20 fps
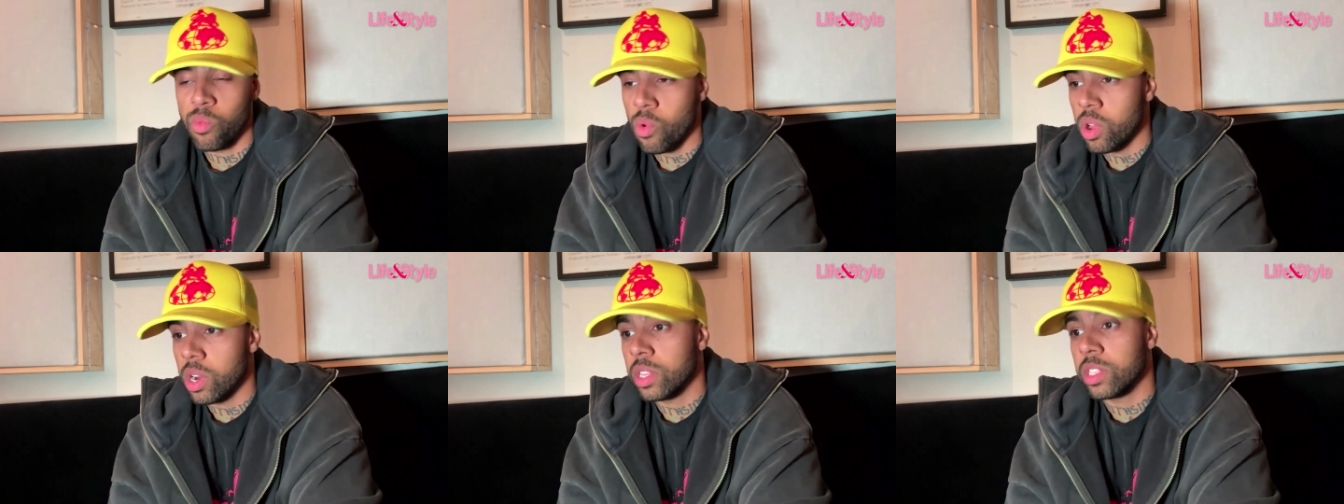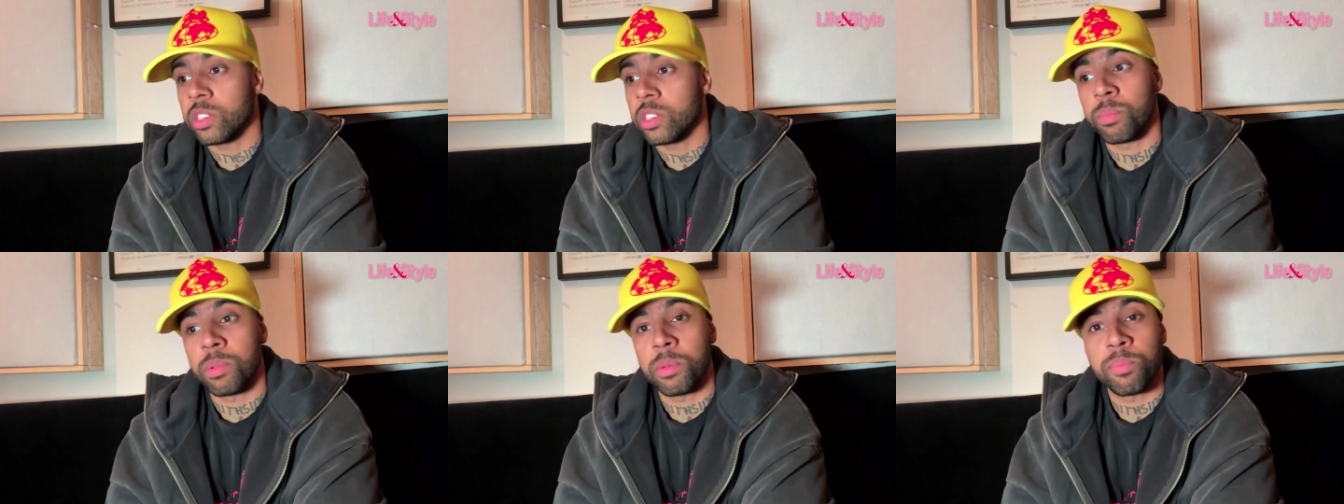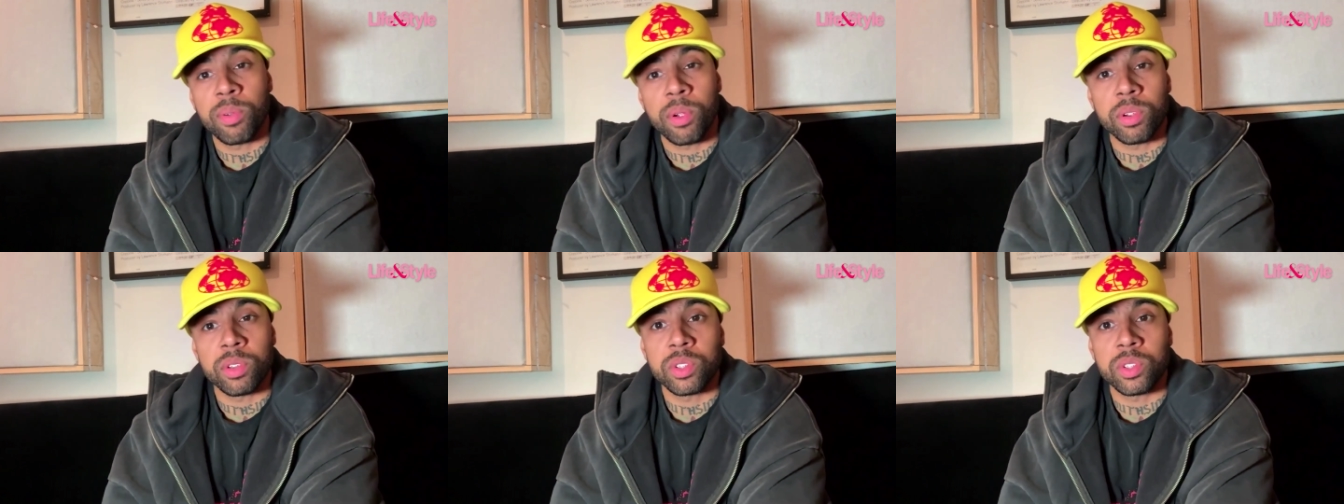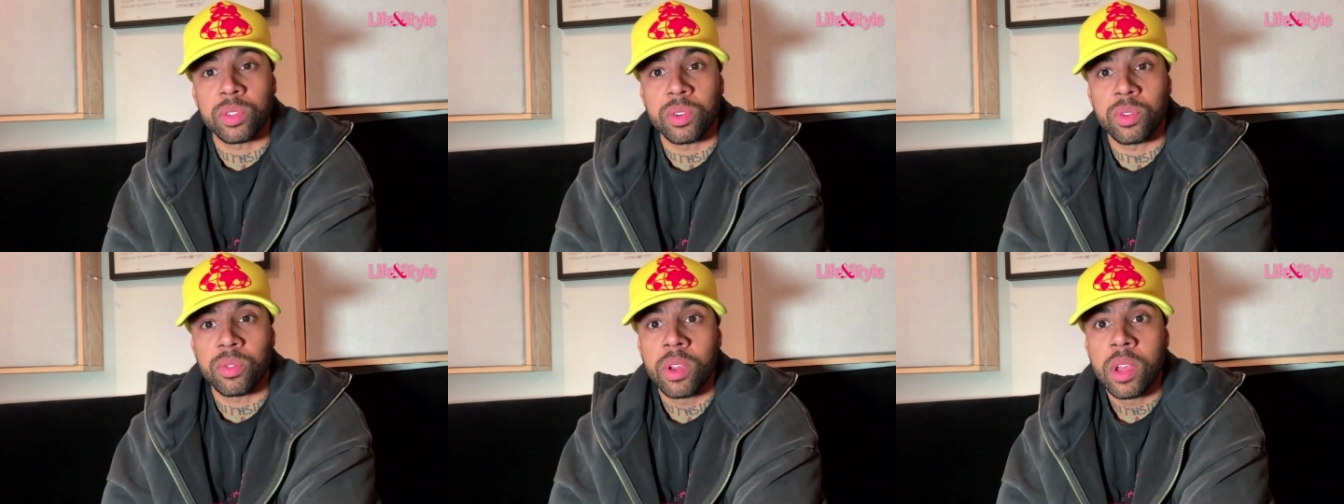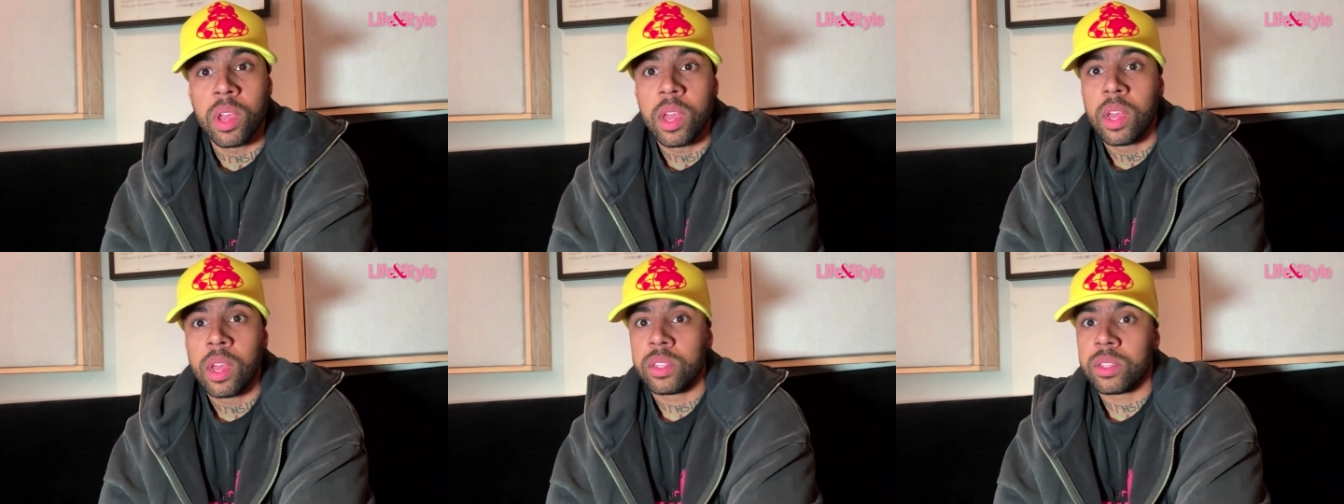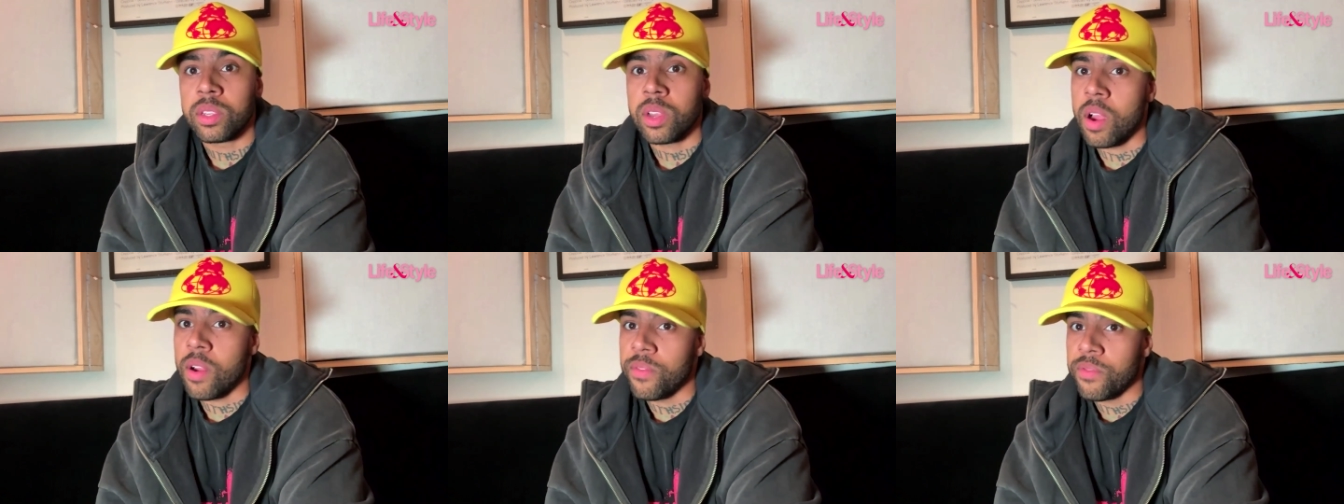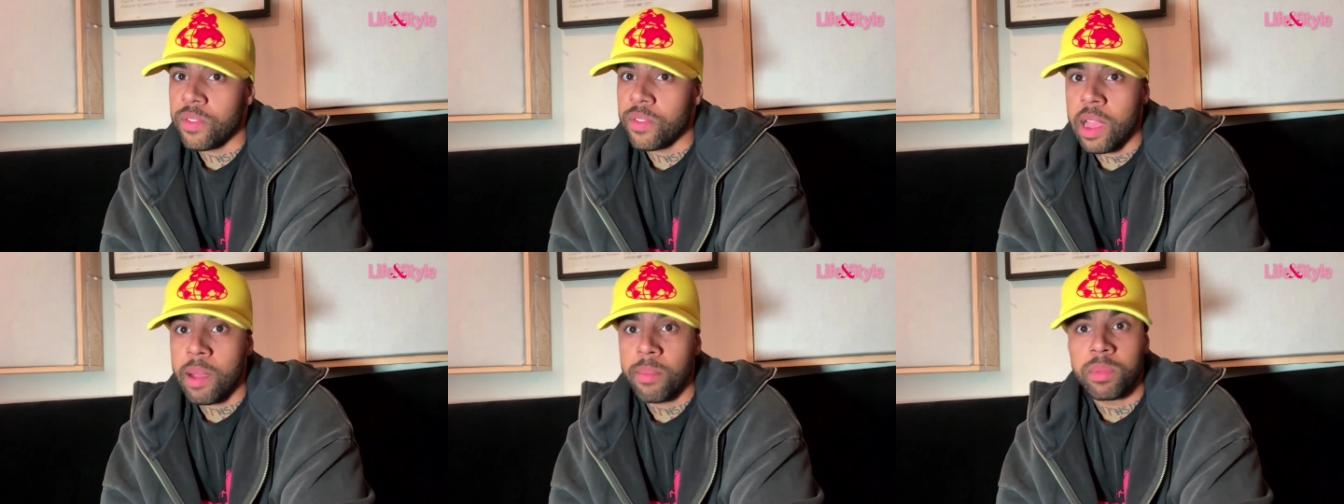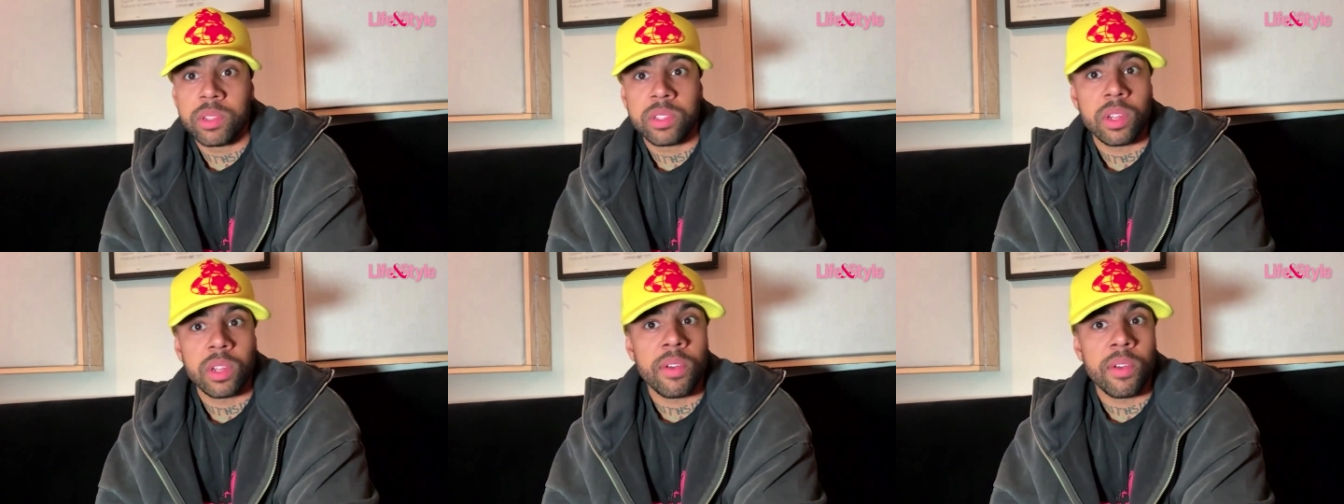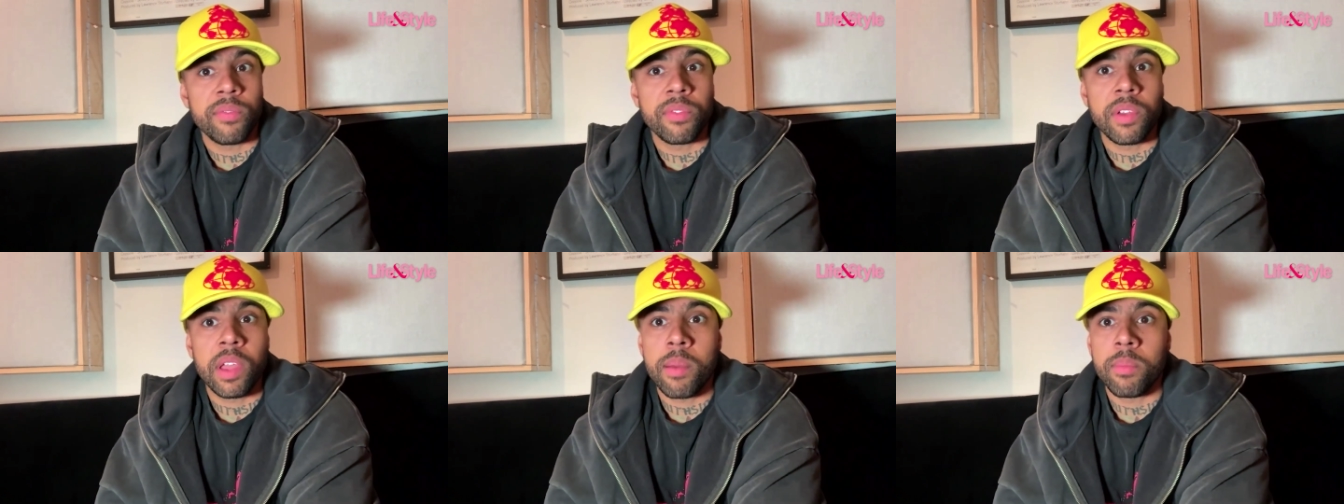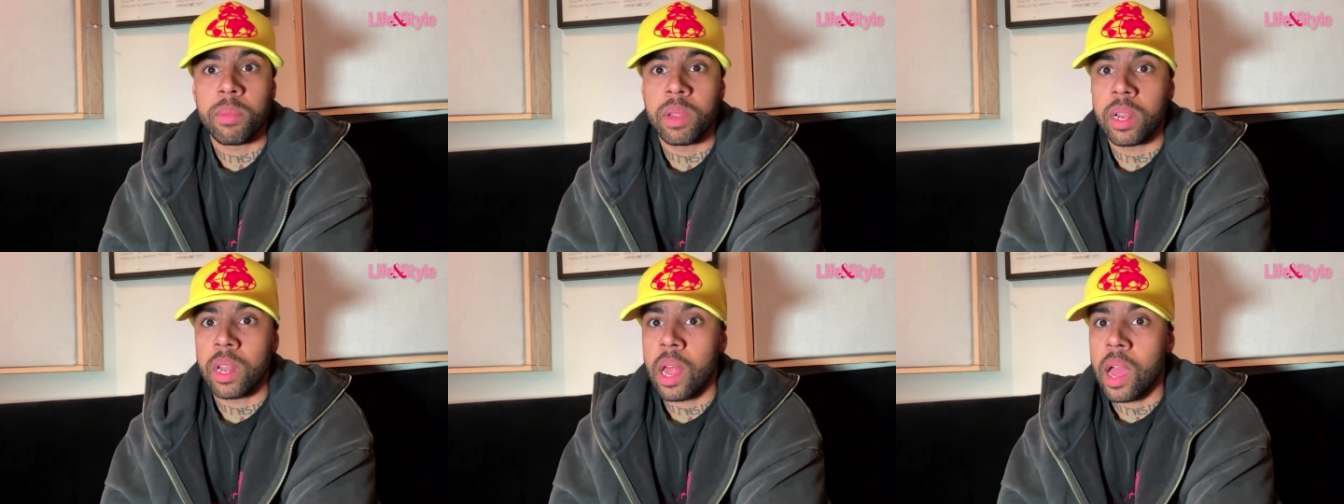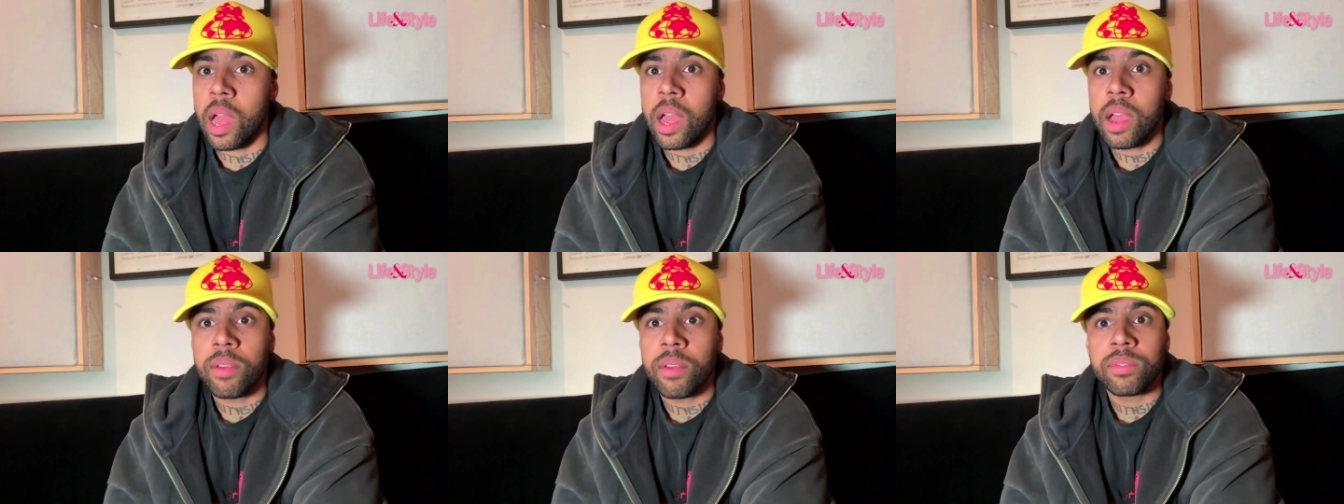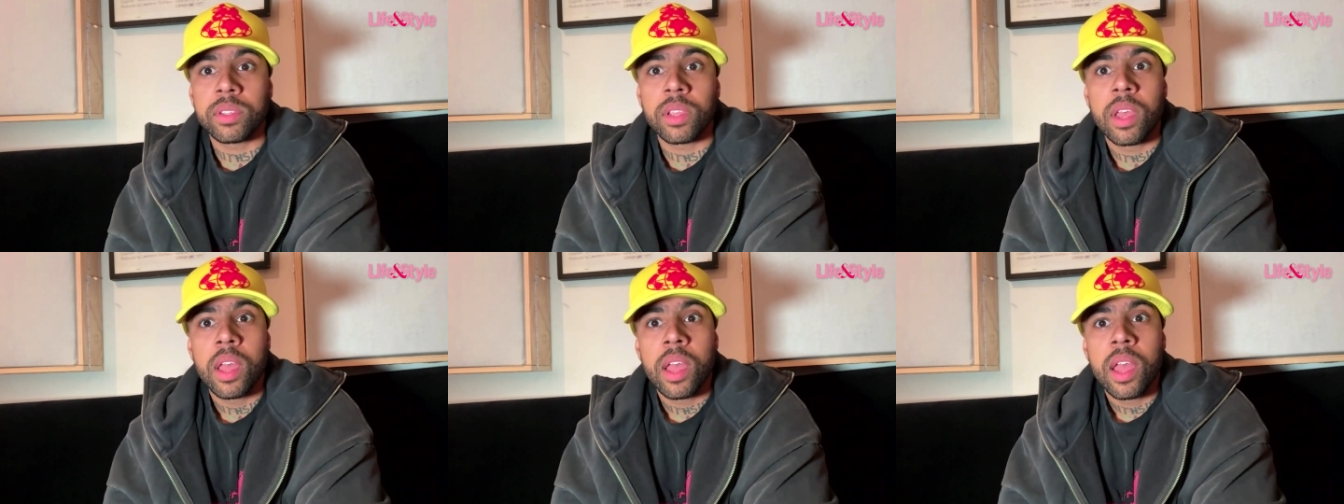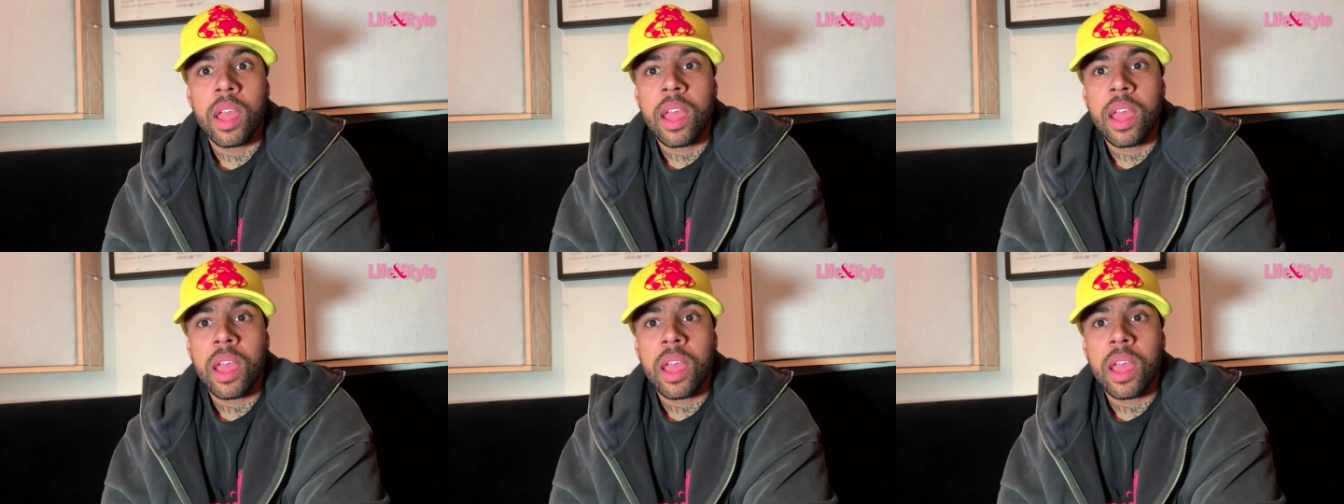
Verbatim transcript: You want it to be personal to our families and our family lives.